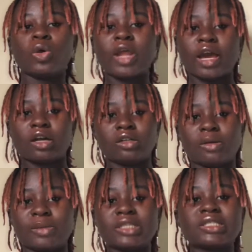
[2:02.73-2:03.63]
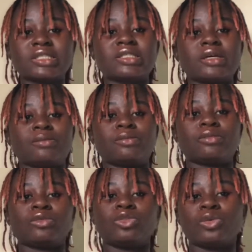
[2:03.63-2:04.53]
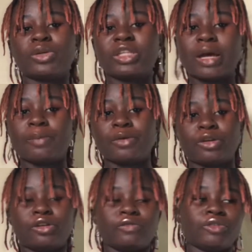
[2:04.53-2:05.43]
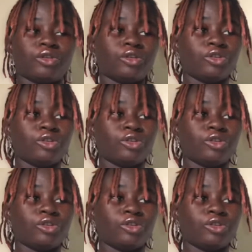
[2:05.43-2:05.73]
economic system during that period of the